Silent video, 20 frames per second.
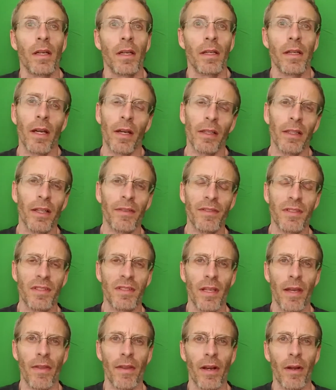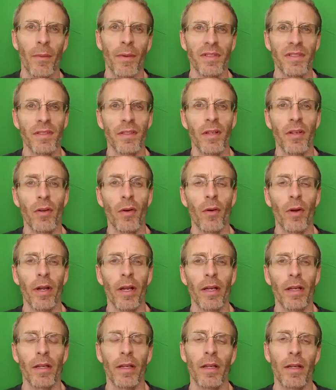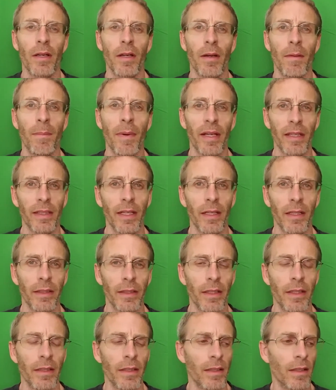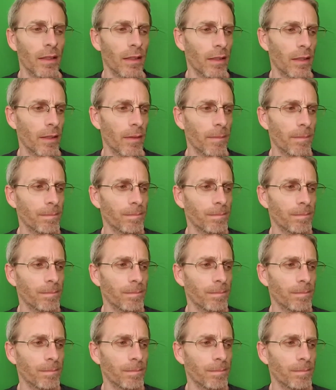Now, I'd love to say that I wasn't annoyed by getting it. I,